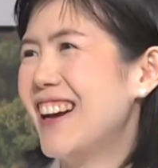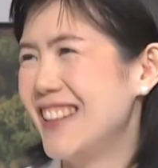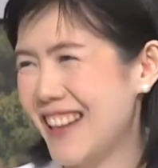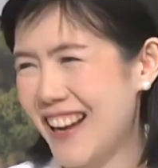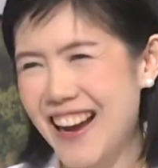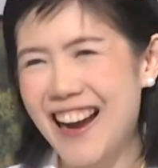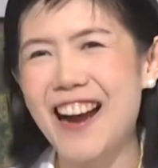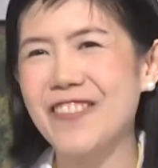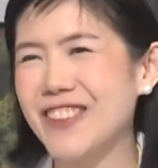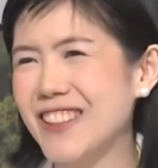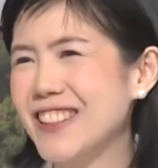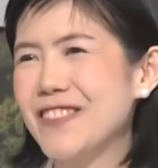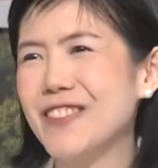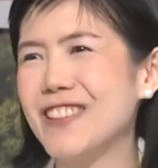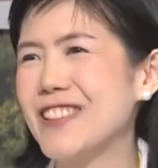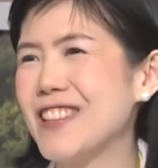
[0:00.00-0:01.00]
Yeah, after
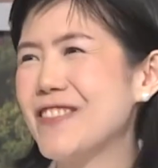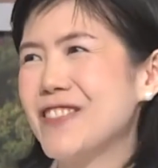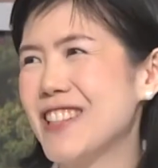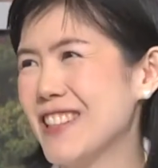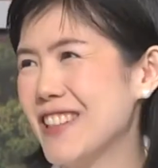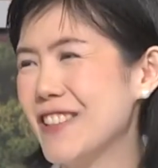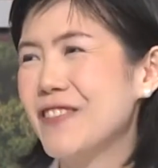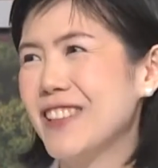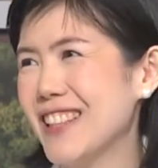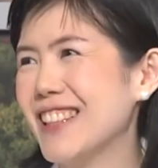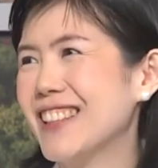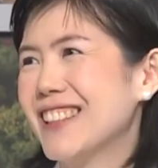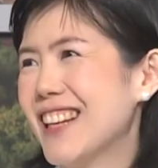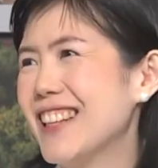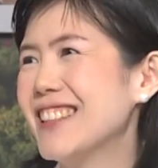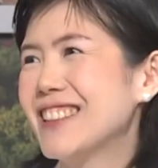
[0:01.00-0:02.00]
delivery.
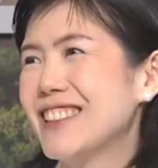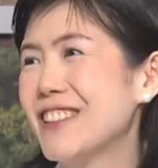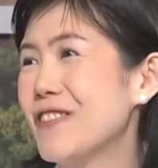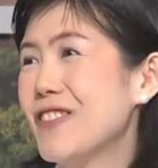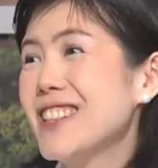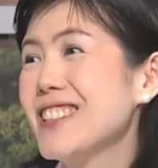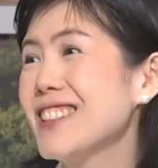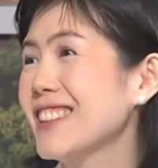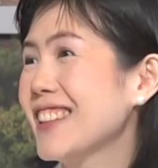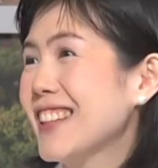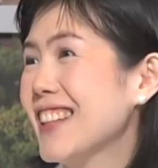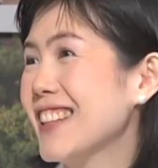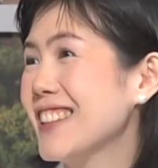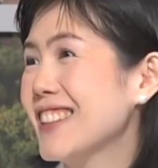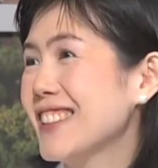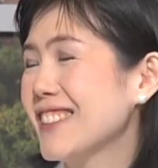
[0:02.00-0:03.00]
That is the worst
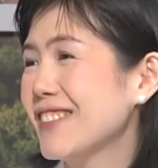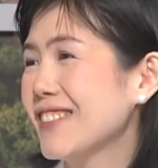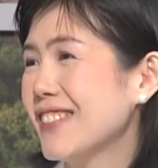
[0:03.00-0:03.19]
case.